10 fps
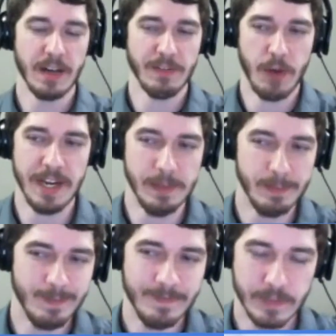find it.
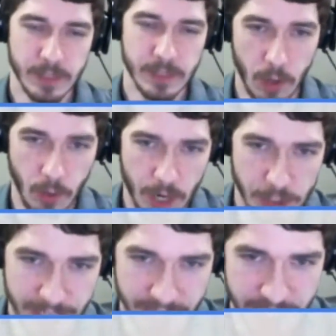Because I want to watch
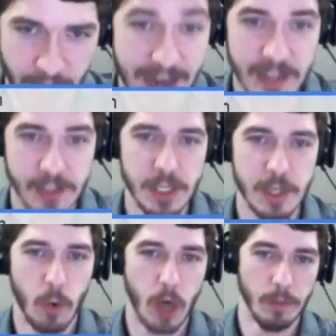that again. I didn't see
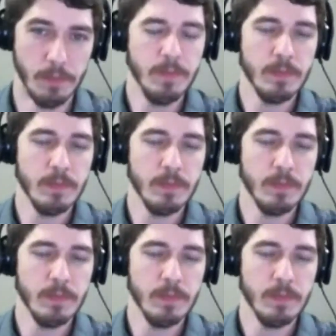Quantum.